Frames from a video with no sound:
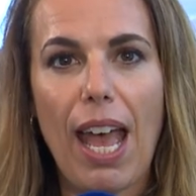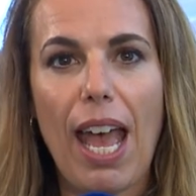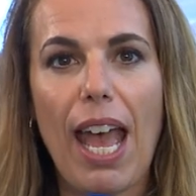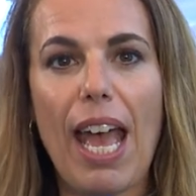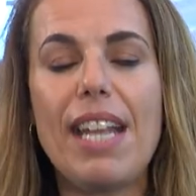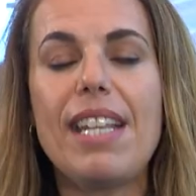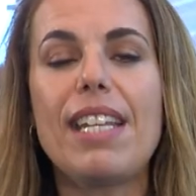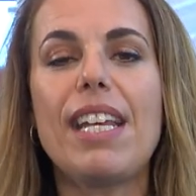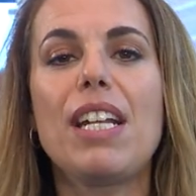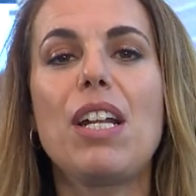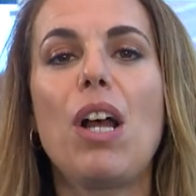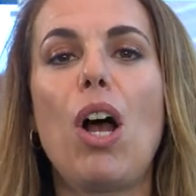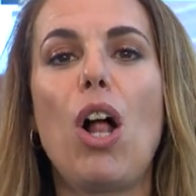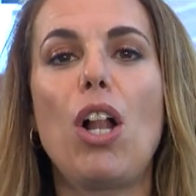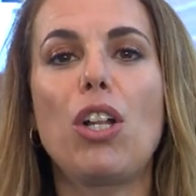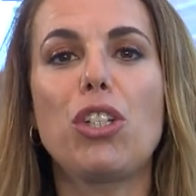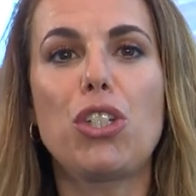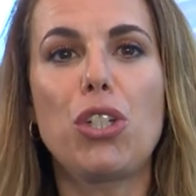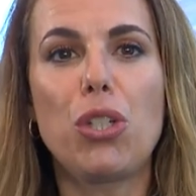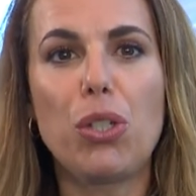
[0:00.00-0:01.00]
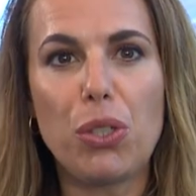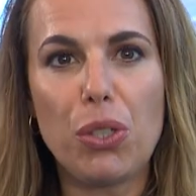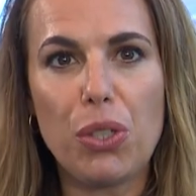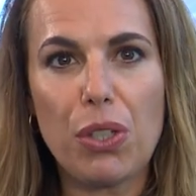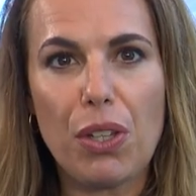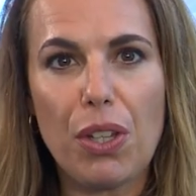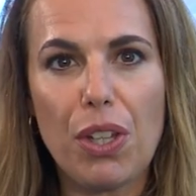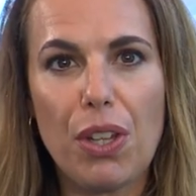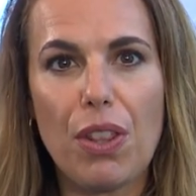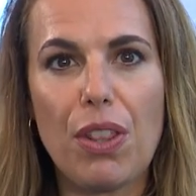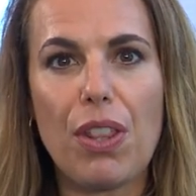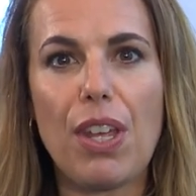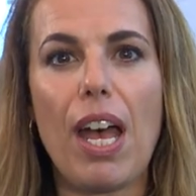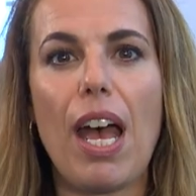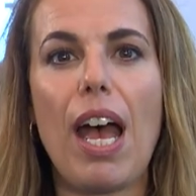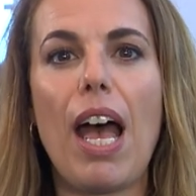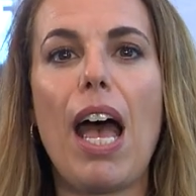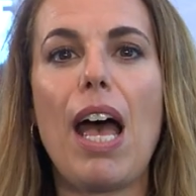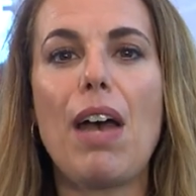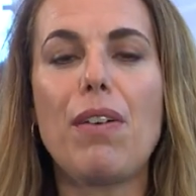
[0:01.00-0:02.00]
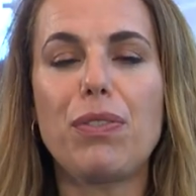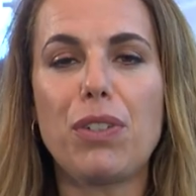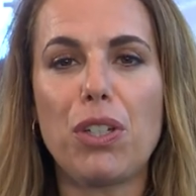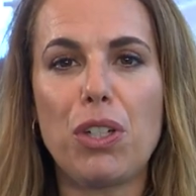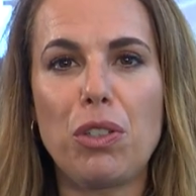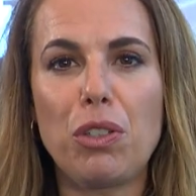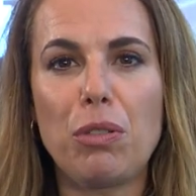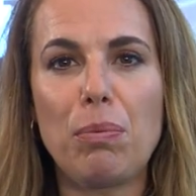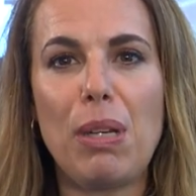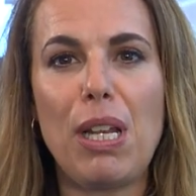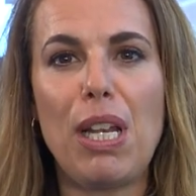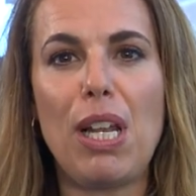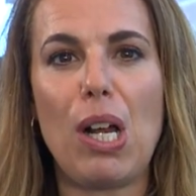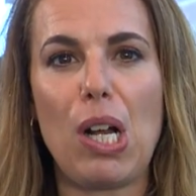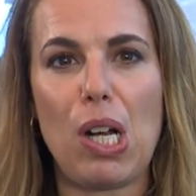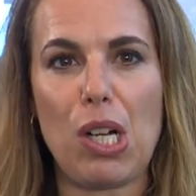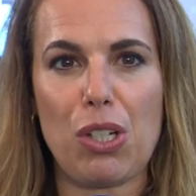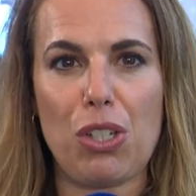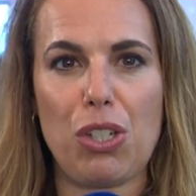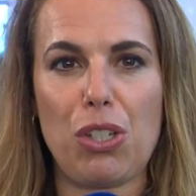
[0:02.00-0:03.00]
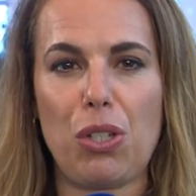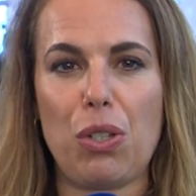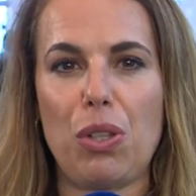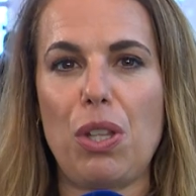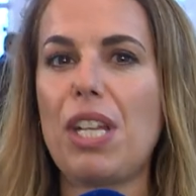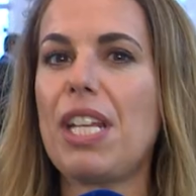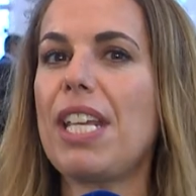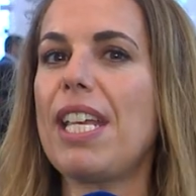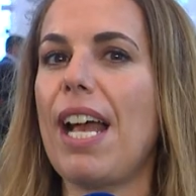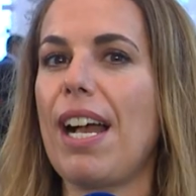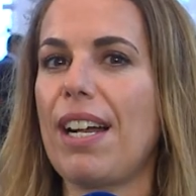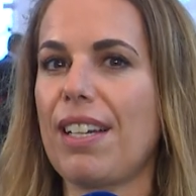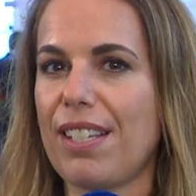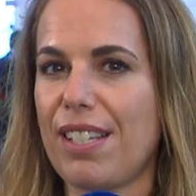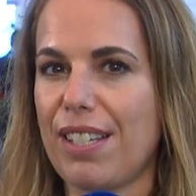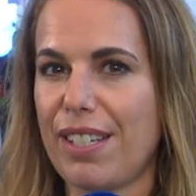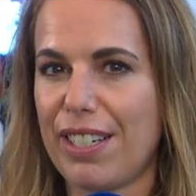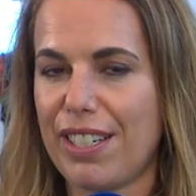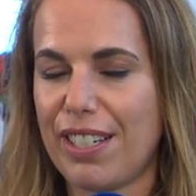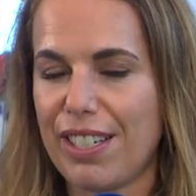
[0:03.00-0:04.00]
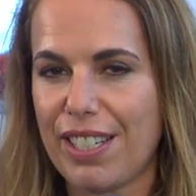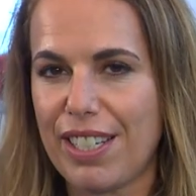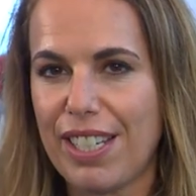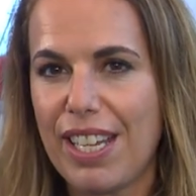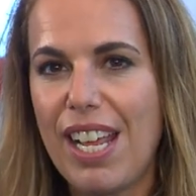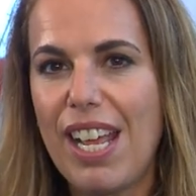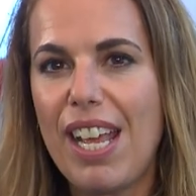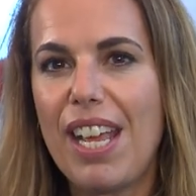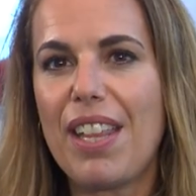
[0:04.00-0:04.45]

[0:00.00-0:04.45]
And in Hall 2, the afternoon belongs to the youngsters.